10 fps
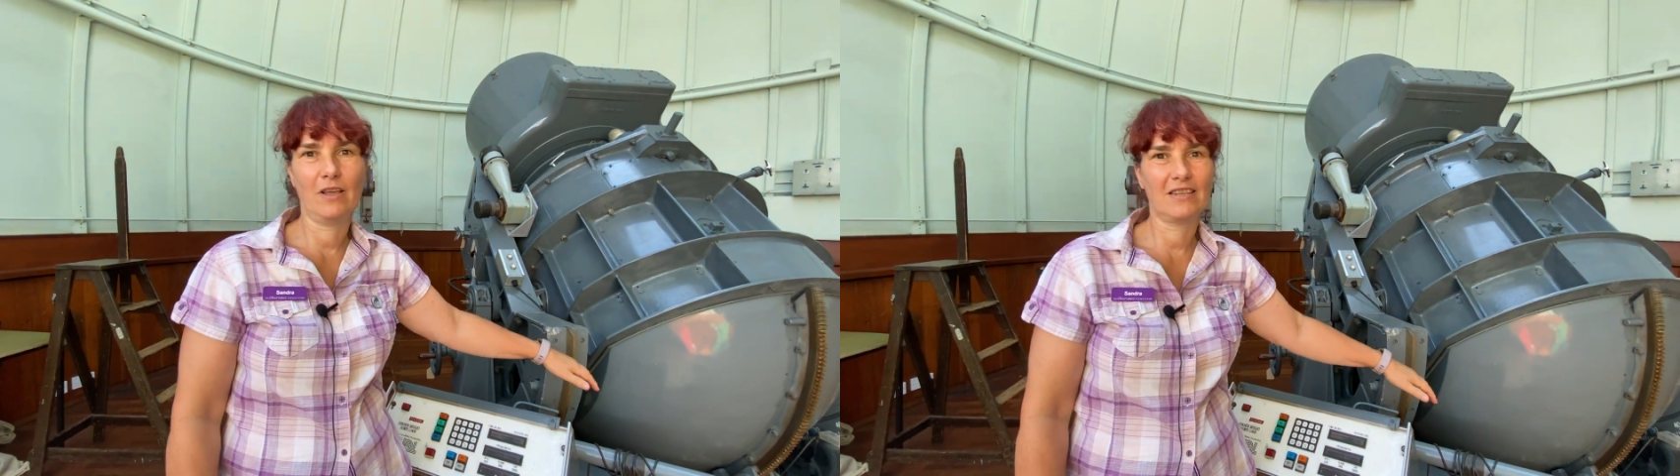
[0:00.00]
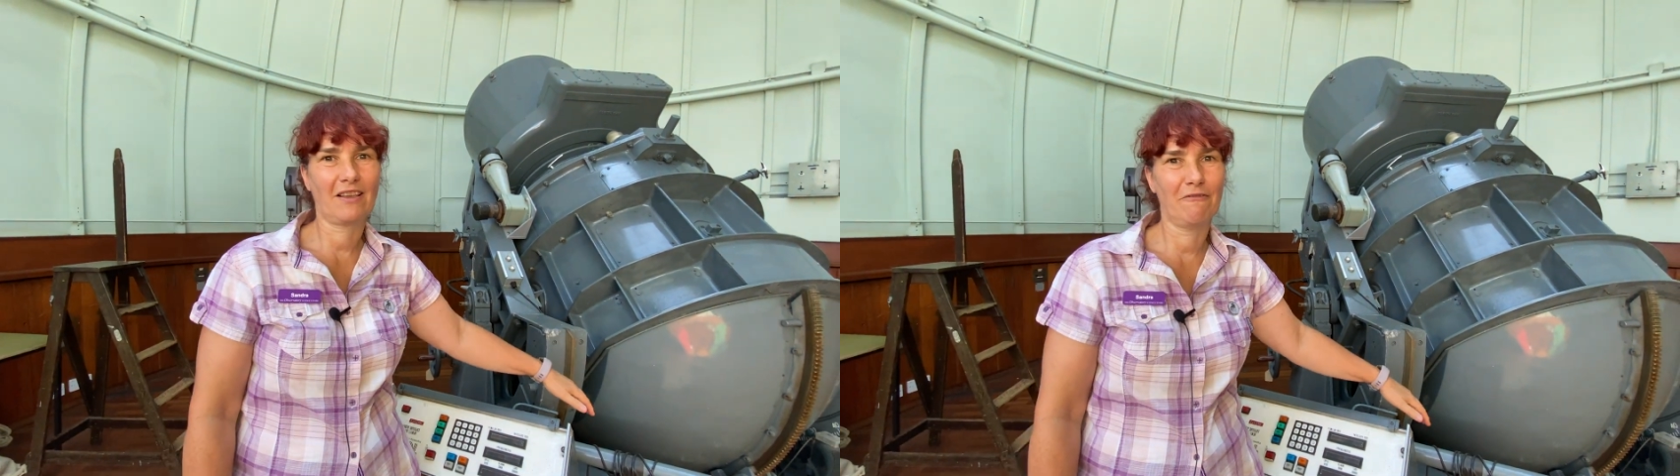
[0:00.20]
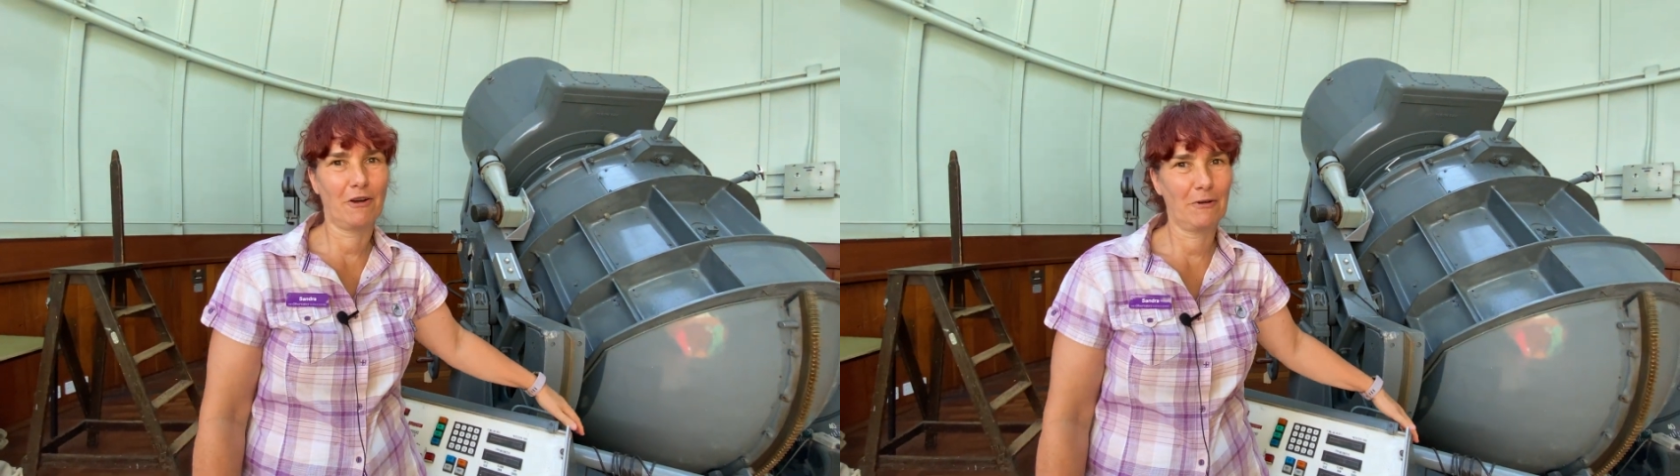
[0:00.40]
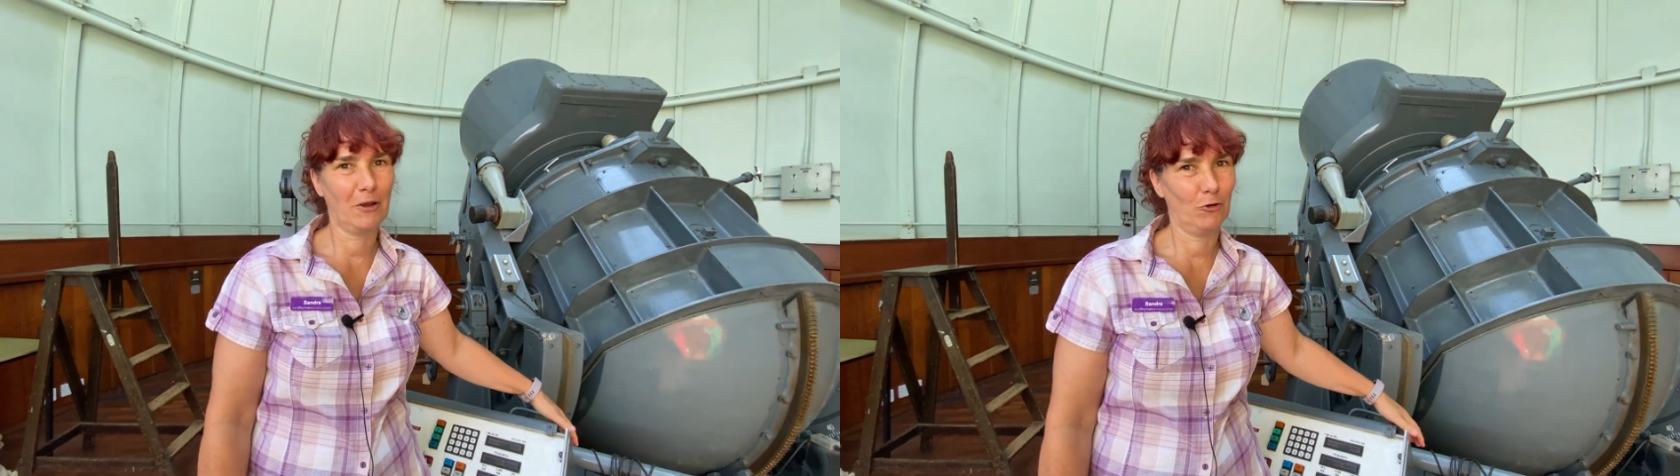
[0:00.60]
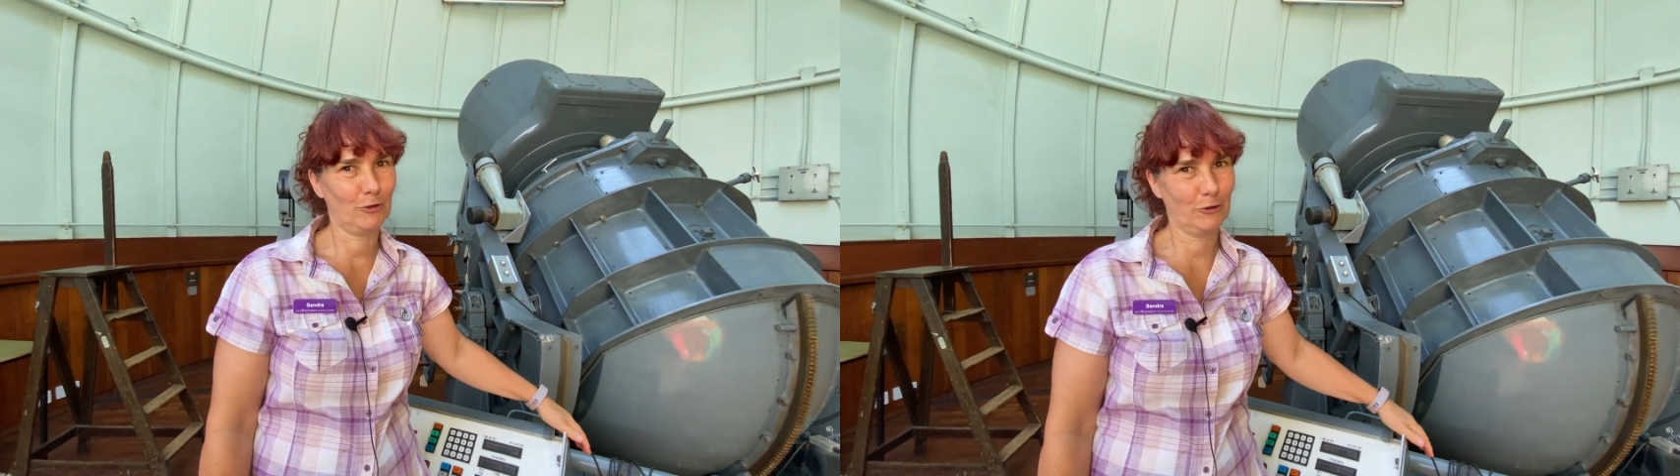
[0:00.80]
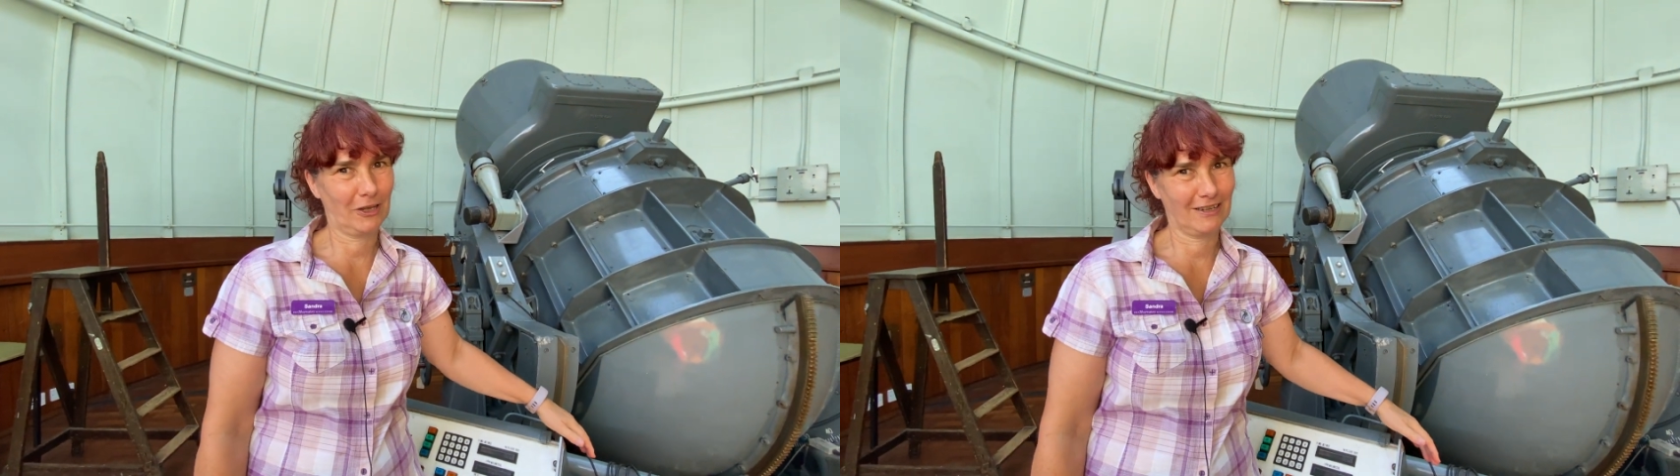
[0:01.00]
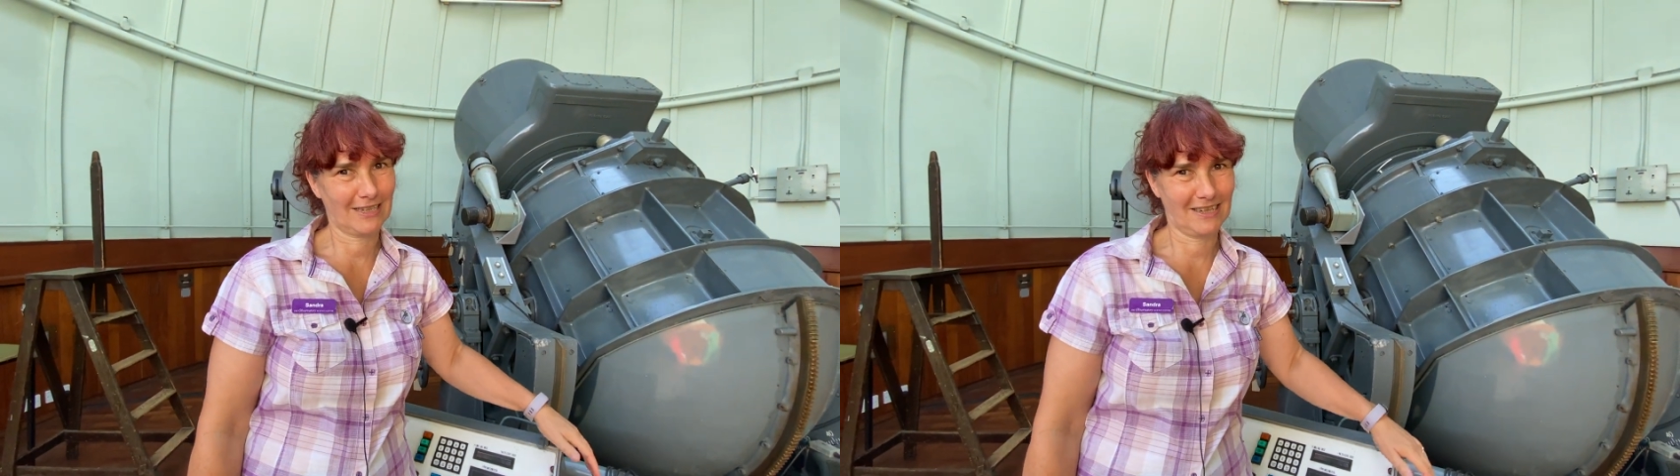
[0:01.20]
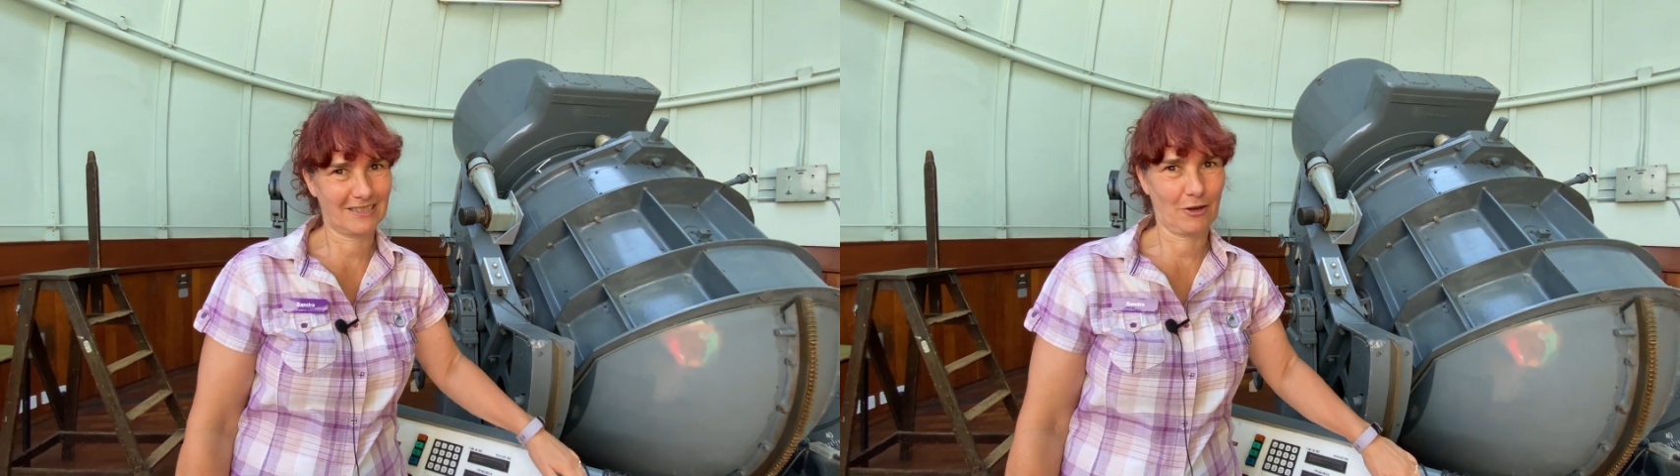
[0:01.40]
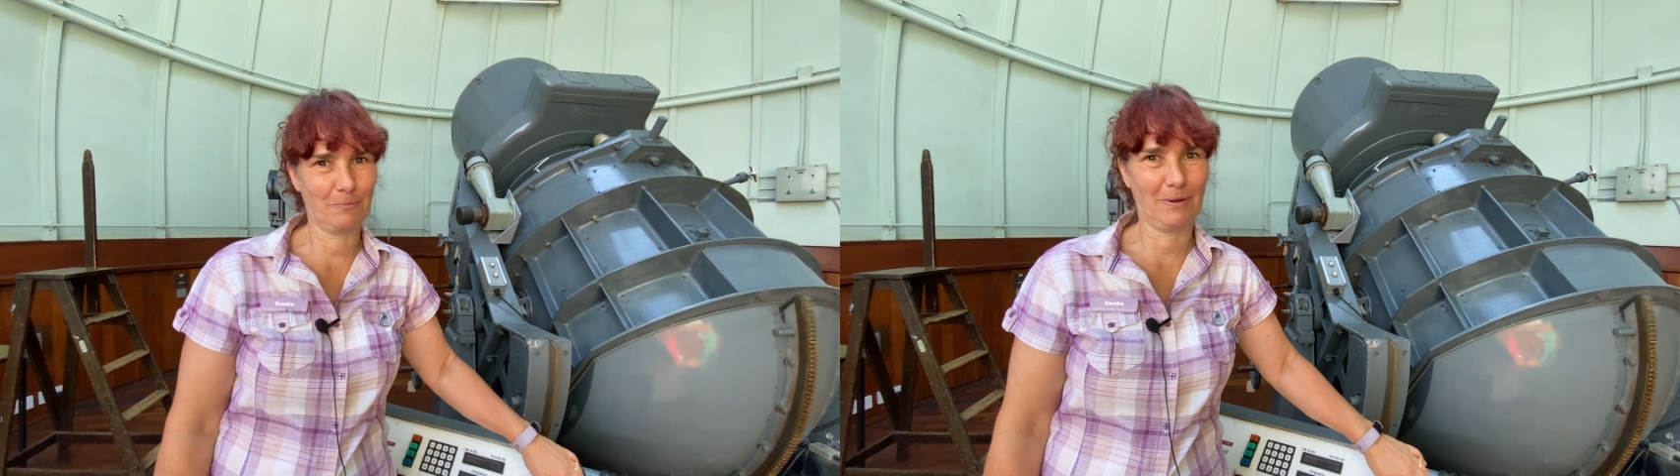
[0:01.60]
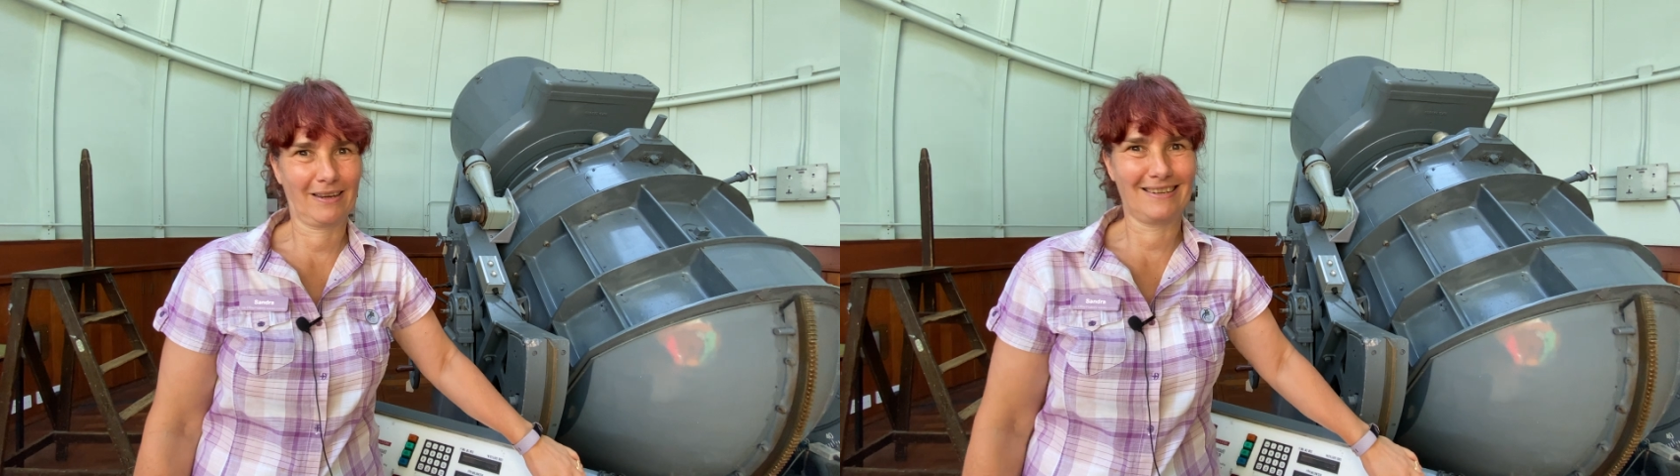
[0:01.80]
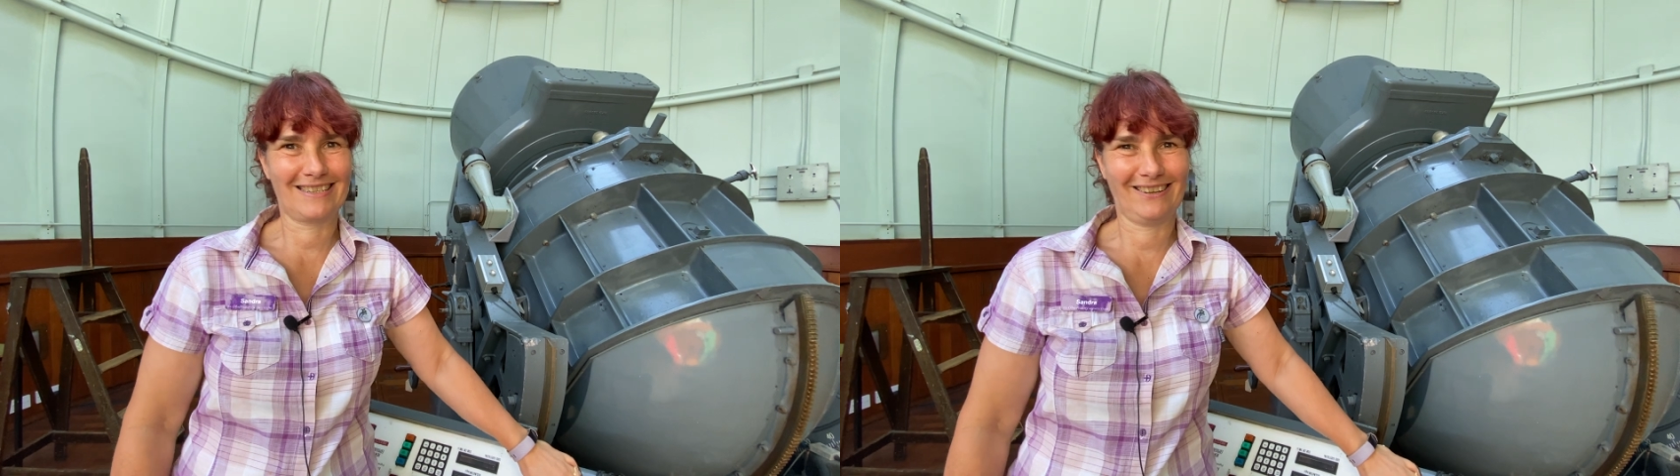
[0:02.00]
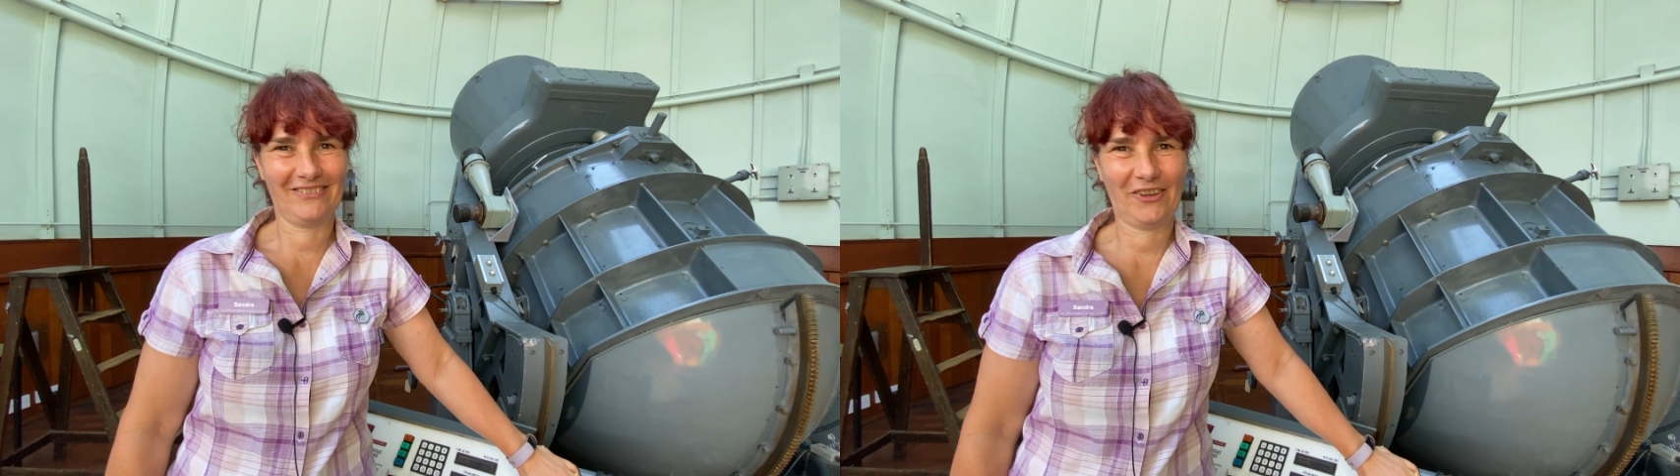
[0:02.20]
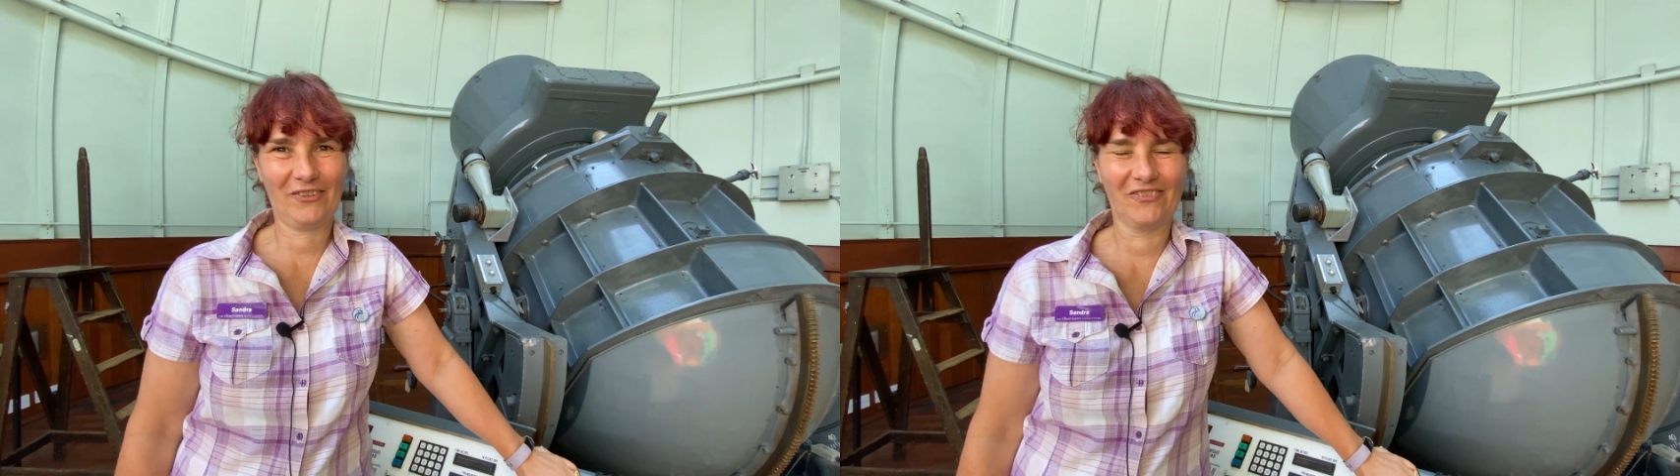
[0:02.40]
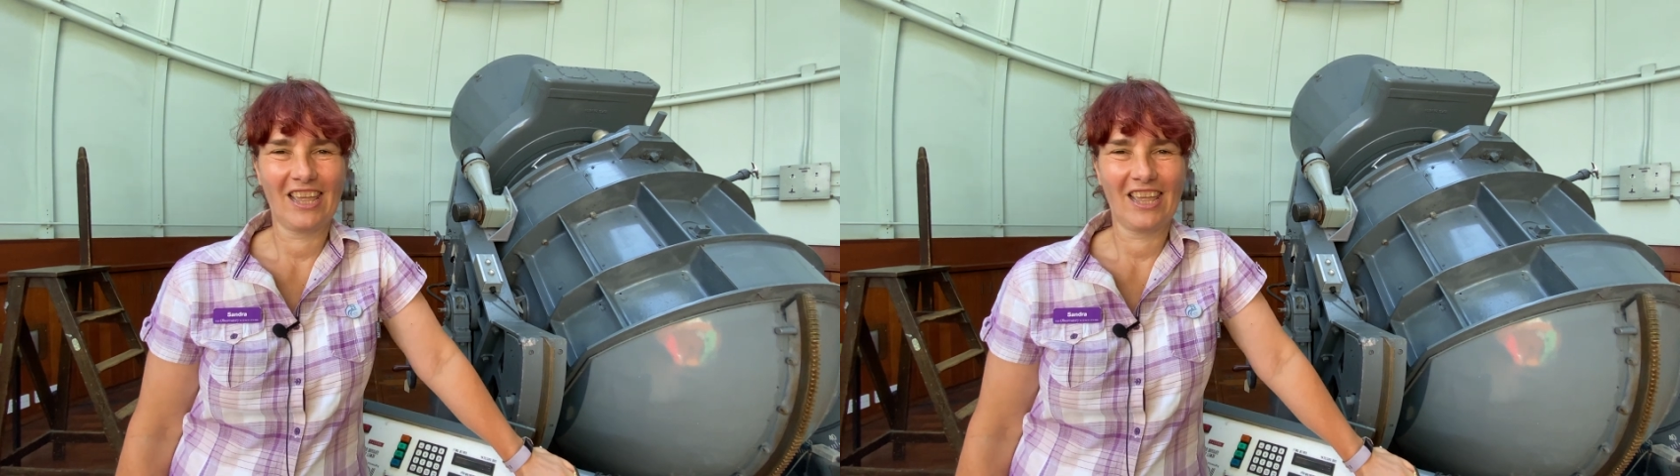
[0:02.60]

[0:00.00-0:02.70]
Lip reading: It's a very odd looking telescope, I can tell you.